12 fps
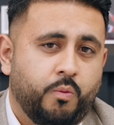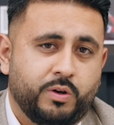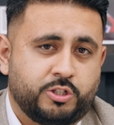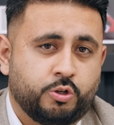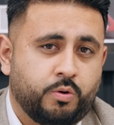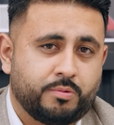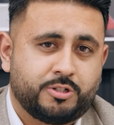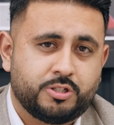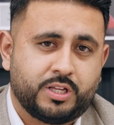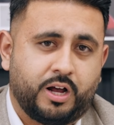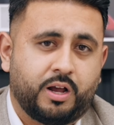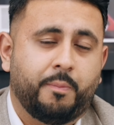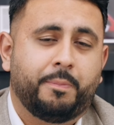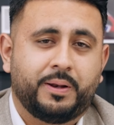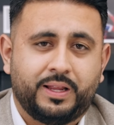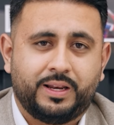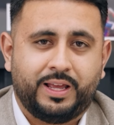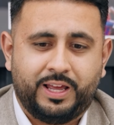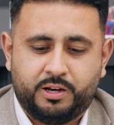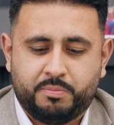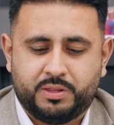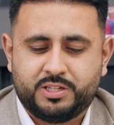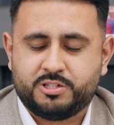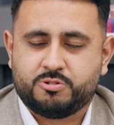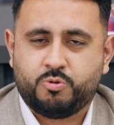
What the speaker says: We do options that are completely hidden, but this is